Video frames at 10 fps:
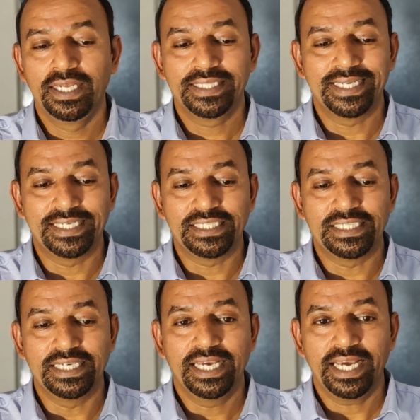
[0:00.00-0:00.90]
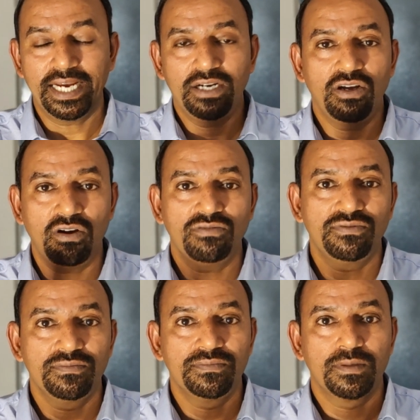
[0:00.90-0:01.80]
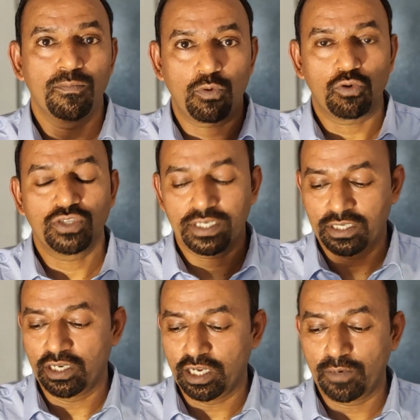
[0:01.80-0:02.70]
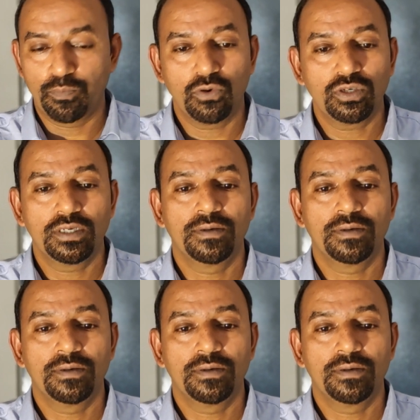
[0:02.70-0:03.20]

That is the end of project report,